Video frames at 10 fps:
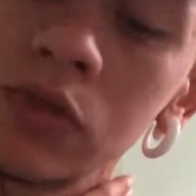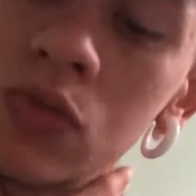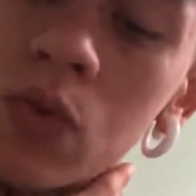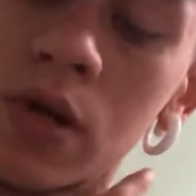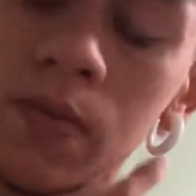is
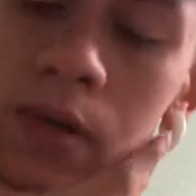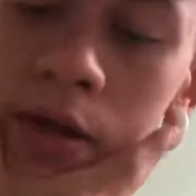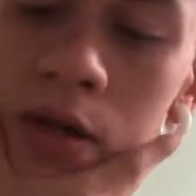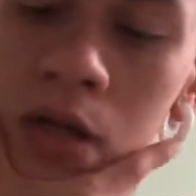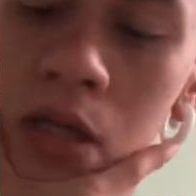what I'm
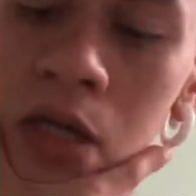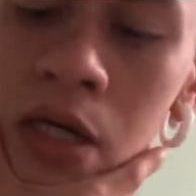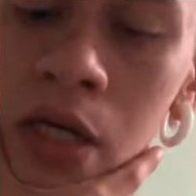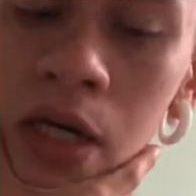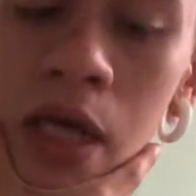getting a
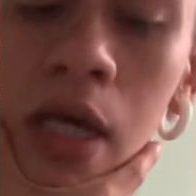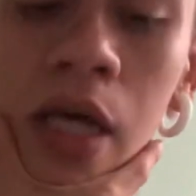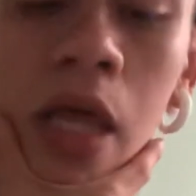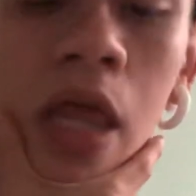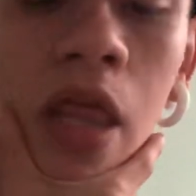lot,
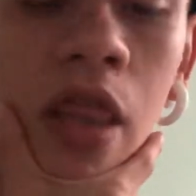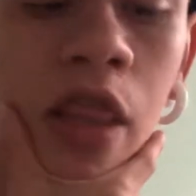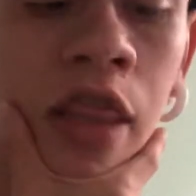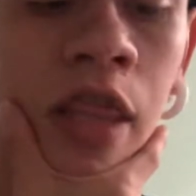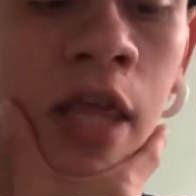
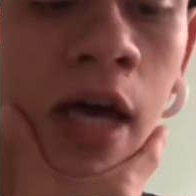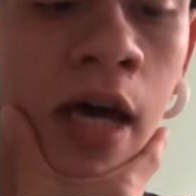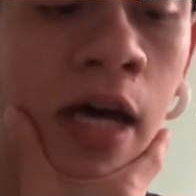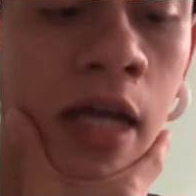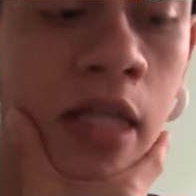
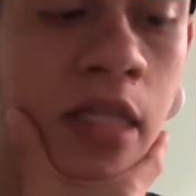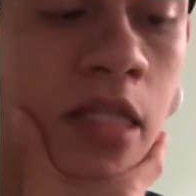that